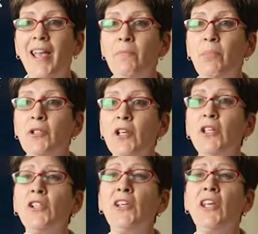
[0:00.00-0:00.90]
and
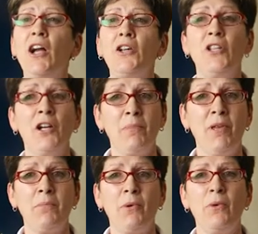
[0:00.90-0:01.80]
particularly our young
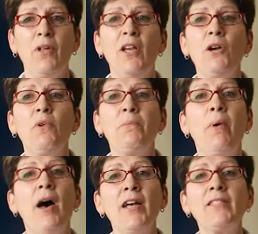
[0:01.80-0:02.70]
people, with
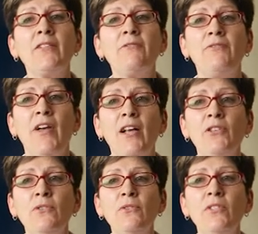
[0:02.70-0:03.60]
positive
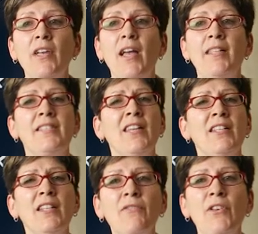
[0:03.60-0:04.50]
values and
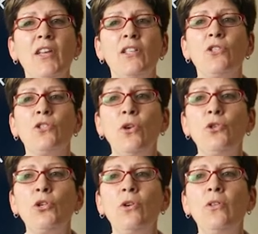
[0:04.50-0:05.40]
significant
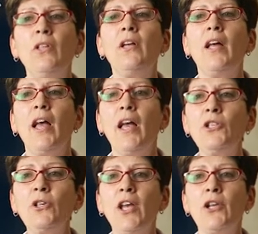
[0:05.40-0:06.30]
social,
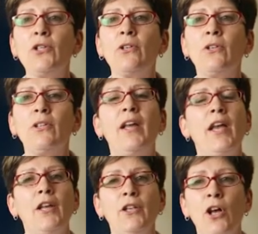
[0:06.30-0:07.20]
educational,
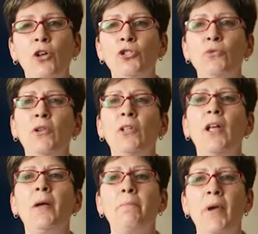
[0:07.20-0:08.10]
and cultural
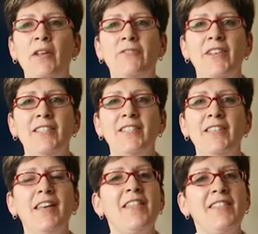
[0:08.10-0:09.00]
benefits.
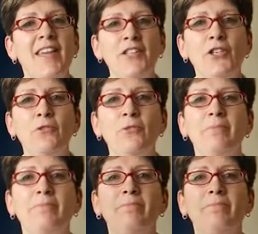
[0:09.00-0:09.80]
Thank you.